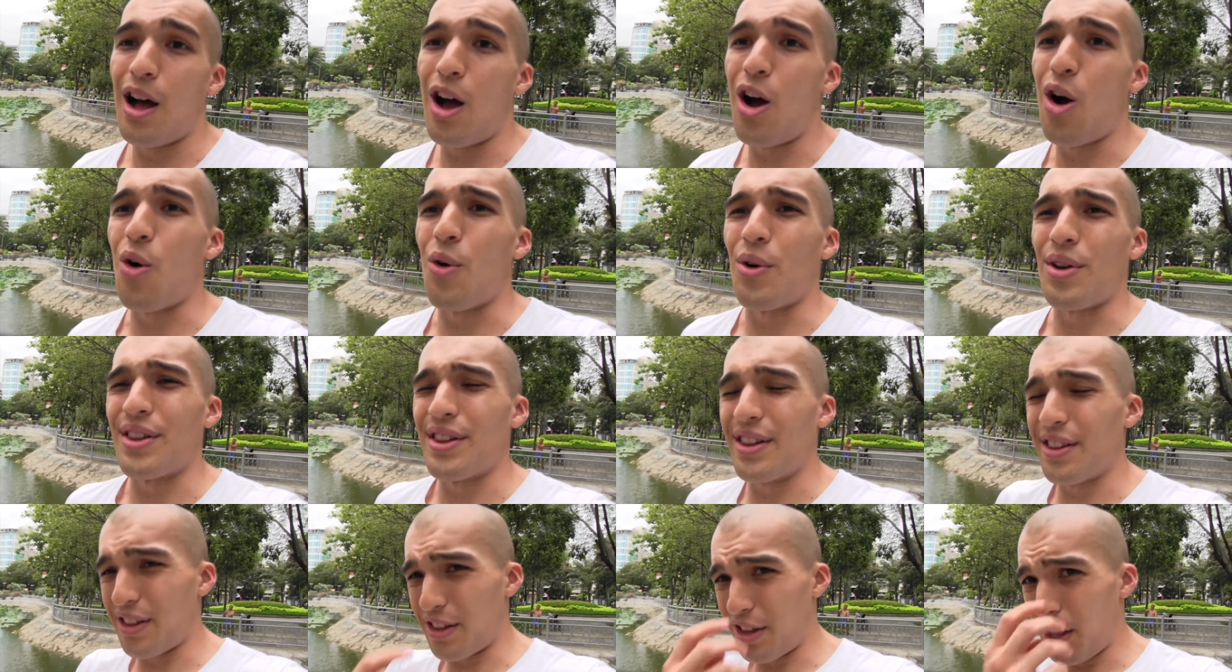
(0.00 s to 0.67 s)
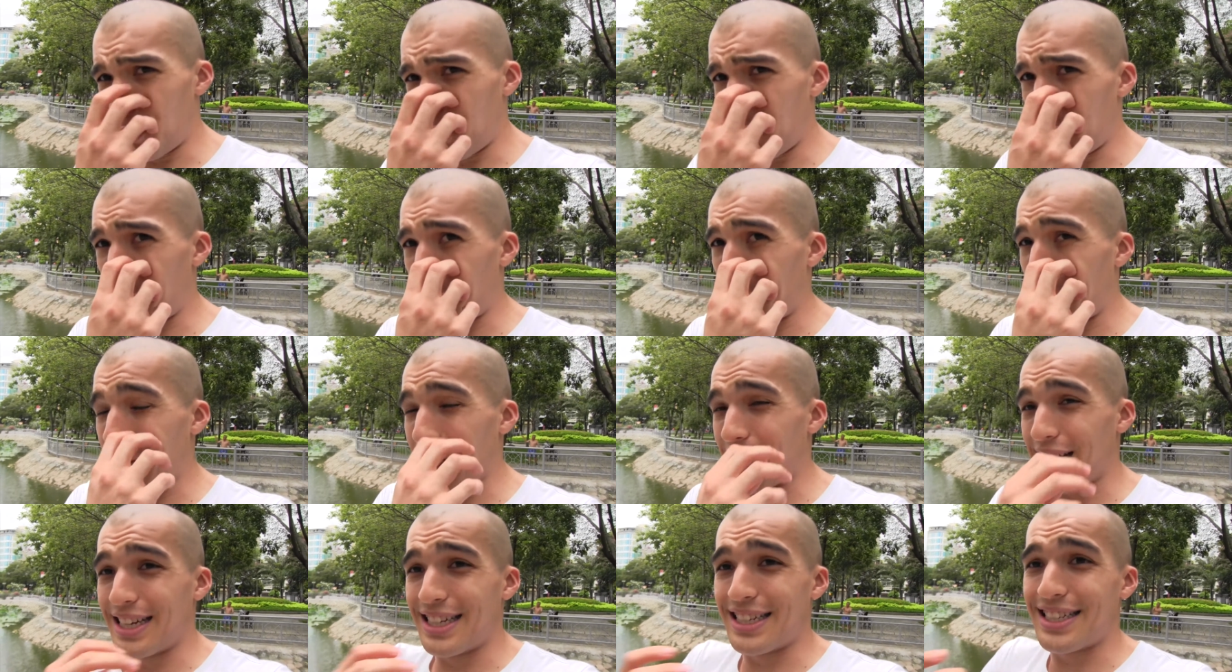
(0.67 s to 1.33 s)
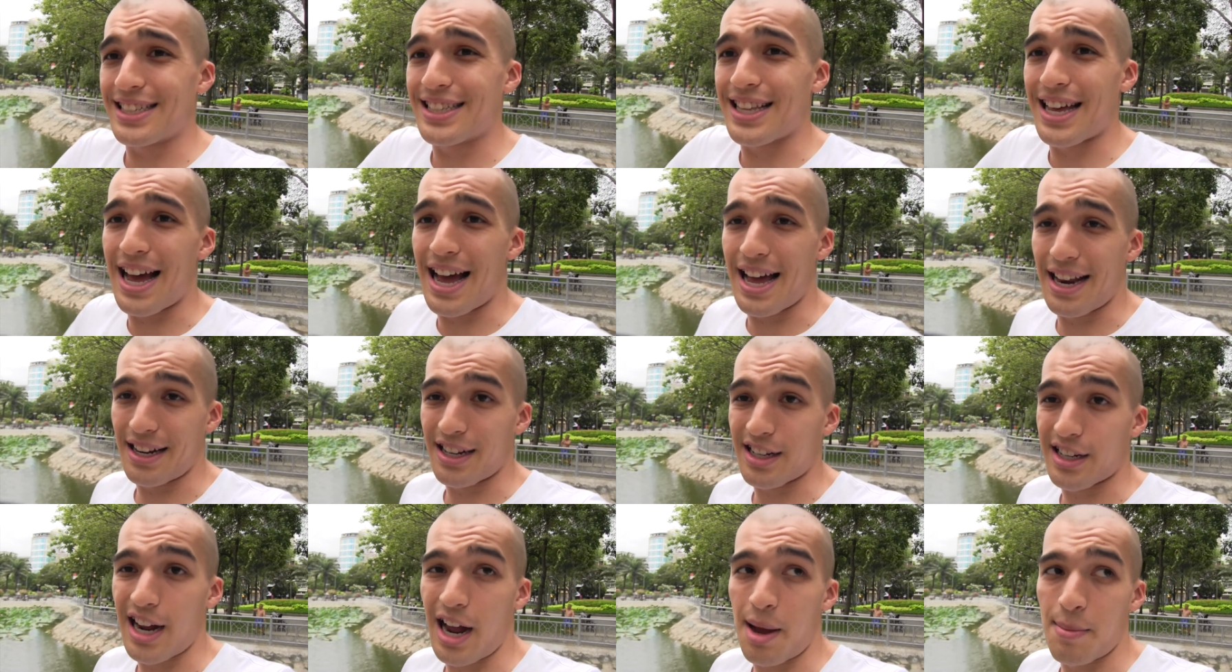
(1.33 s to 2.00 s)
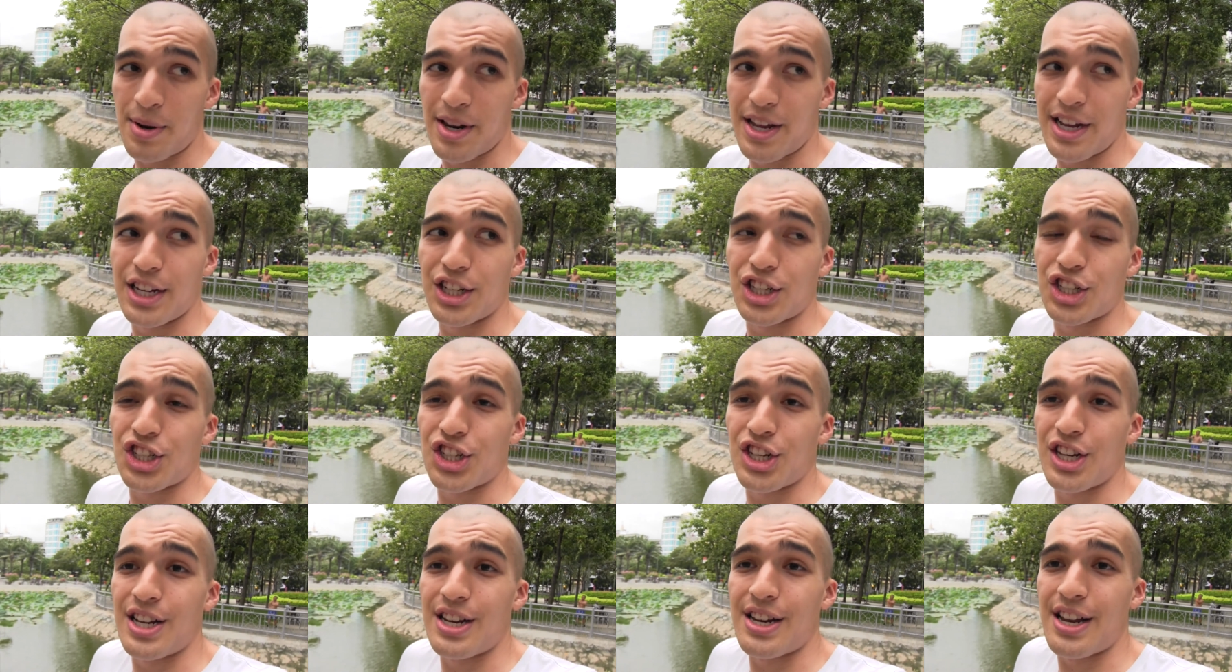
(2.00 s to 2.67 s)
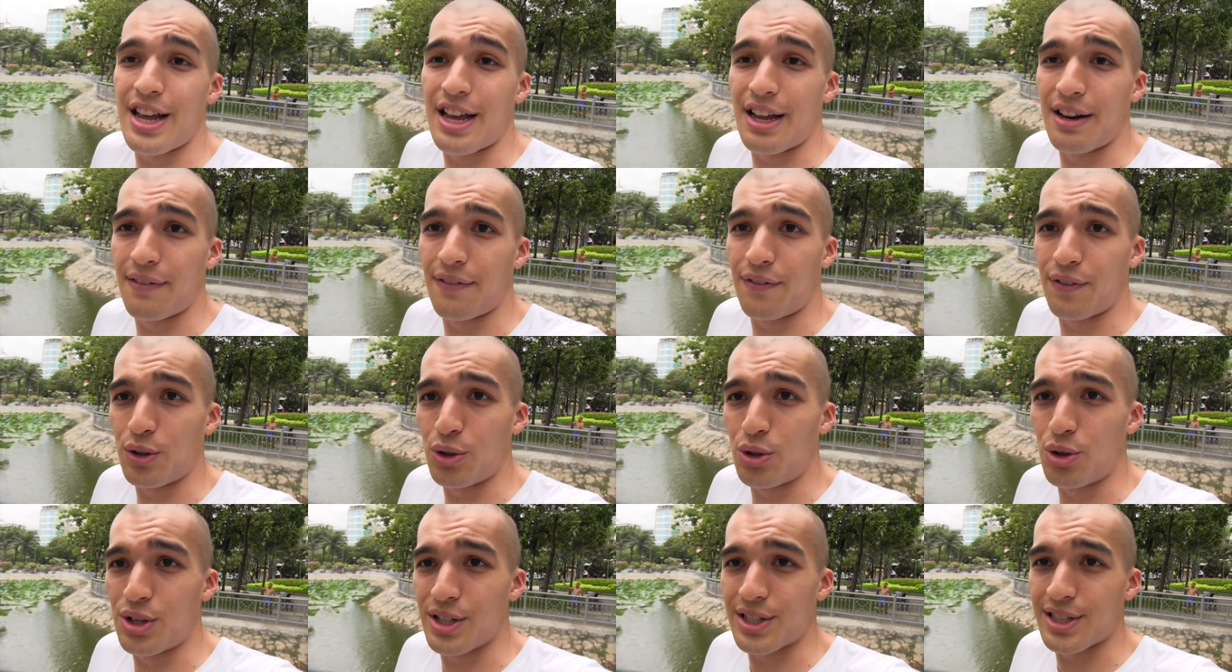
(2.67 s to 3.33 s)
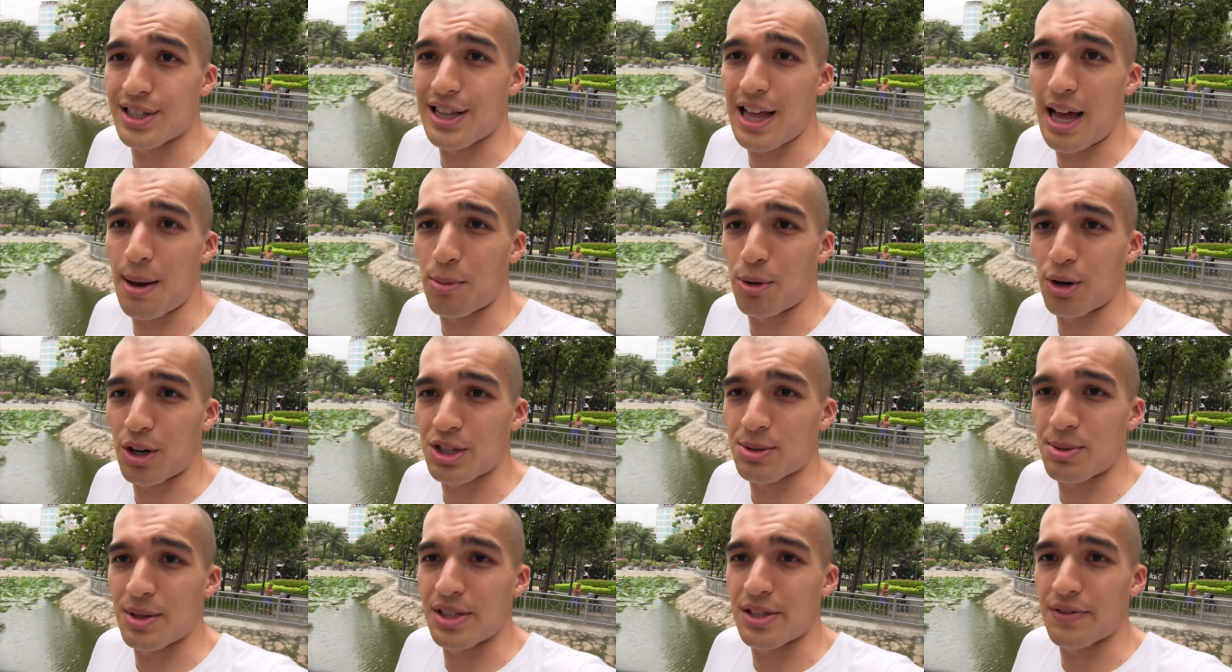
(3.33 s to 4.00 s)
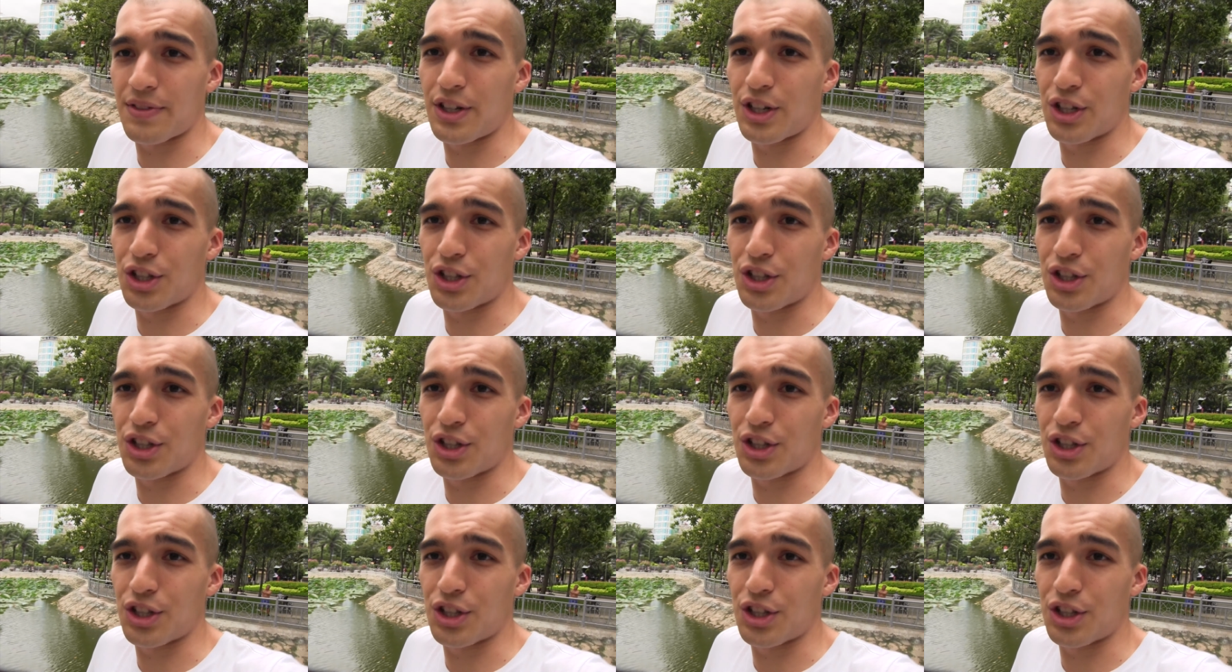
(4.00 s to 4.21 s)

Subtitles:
Oh, and the other thing is that accommodation and food is a lot more expensive